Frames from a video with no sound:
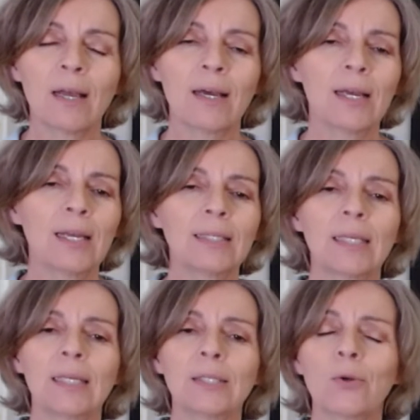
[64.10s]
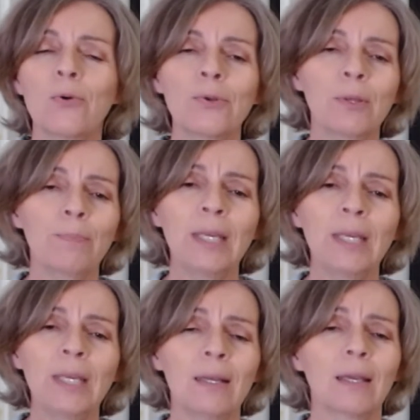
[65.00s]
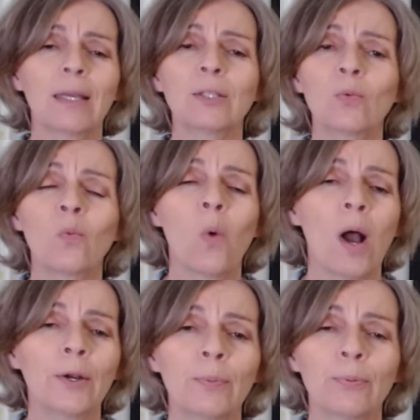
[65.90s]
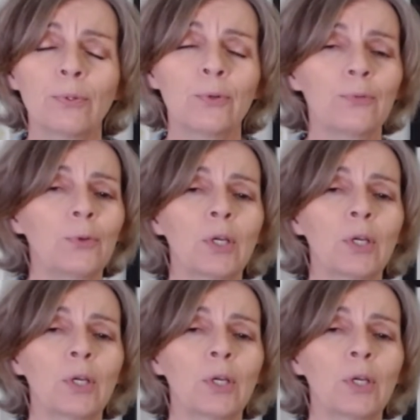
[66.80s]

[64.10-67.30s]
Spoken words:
size, it's orthopaedic, it's waterproof,